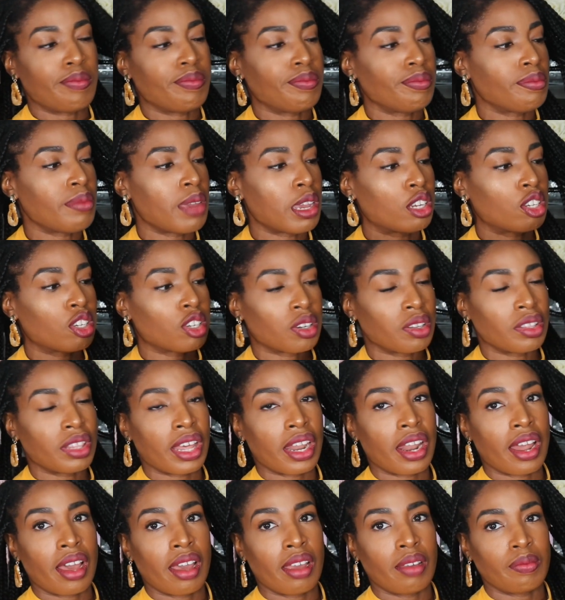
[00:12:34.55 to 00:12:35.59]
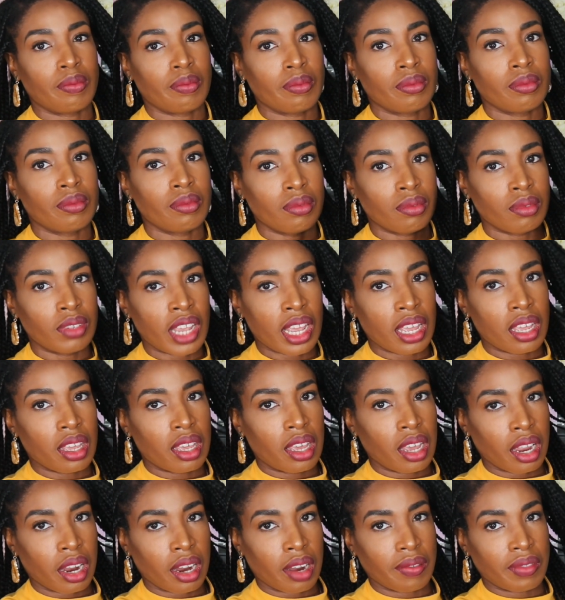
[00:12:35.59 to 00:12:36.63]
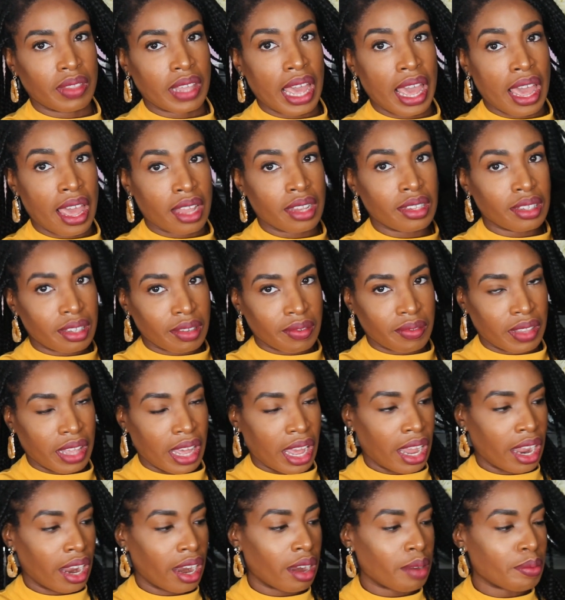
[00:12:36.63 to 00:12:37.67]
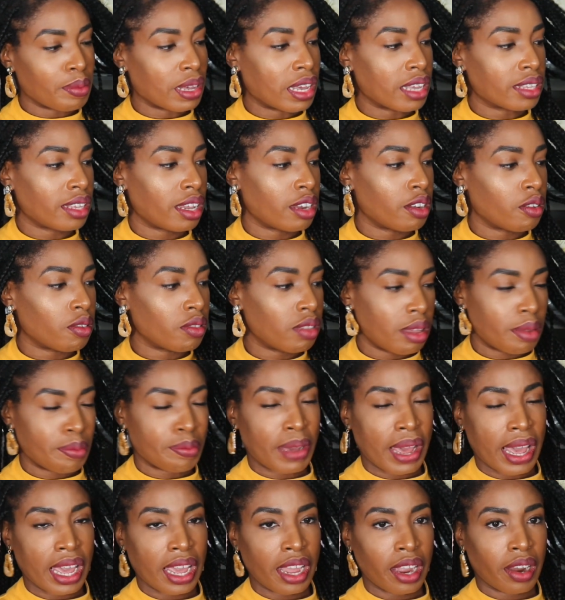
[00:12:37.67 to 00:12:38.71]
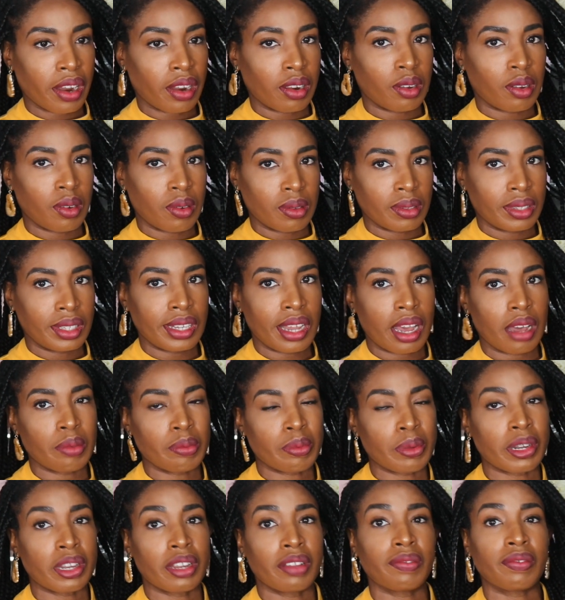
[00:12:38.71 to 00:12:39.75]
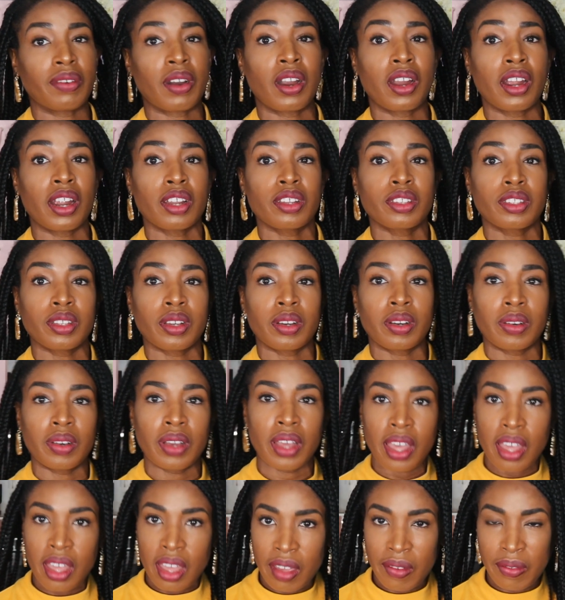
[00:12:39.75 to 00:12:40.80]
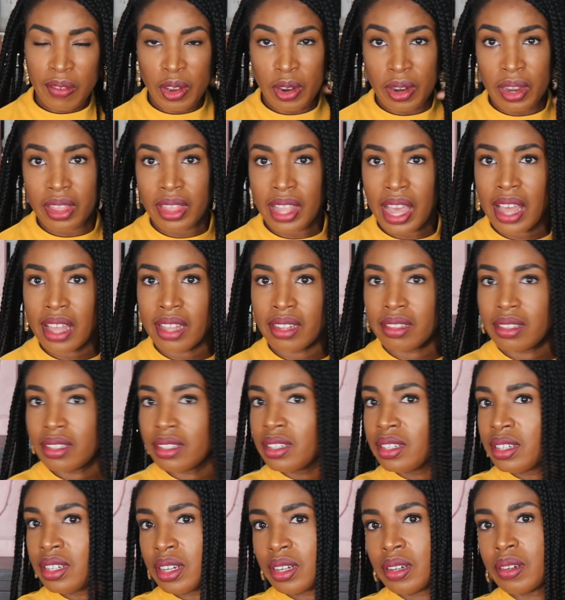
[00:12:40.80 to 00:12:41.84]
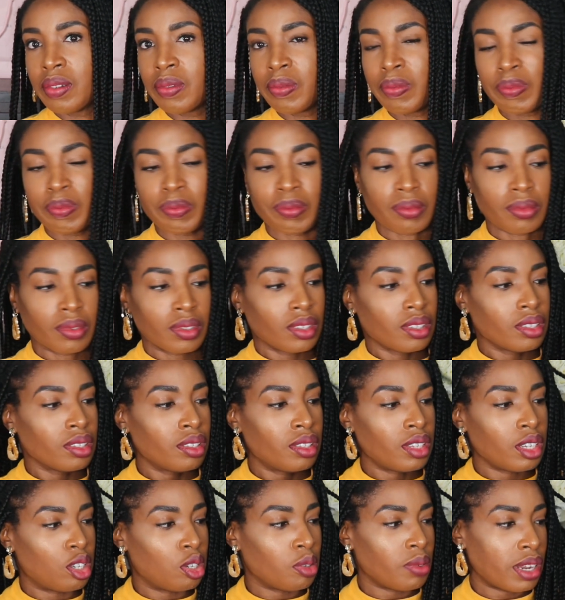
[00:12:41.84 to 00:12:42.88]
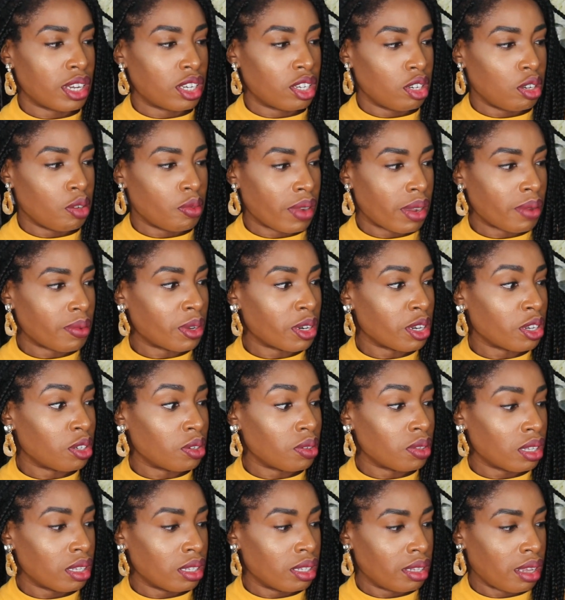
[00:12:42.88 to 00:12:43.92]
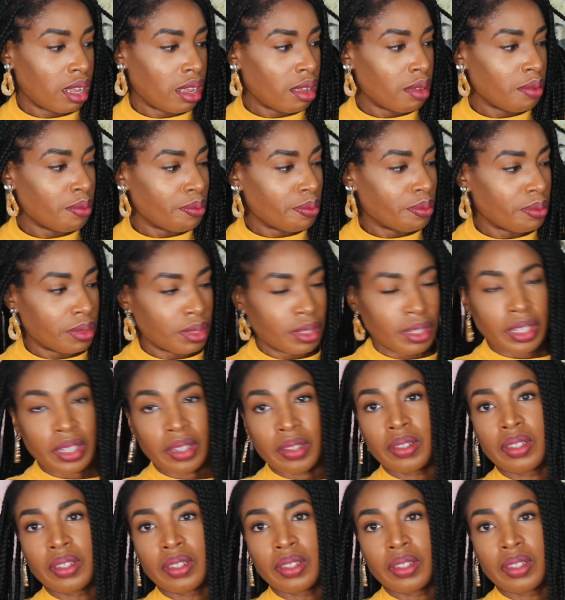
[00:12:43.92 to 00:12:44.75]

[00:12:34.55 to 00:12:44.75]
make sure that I'm taking care of the ends of the hair, because I know that my hair goes down pretty far. So if you're in that, you know, situation, you might want to do the same. So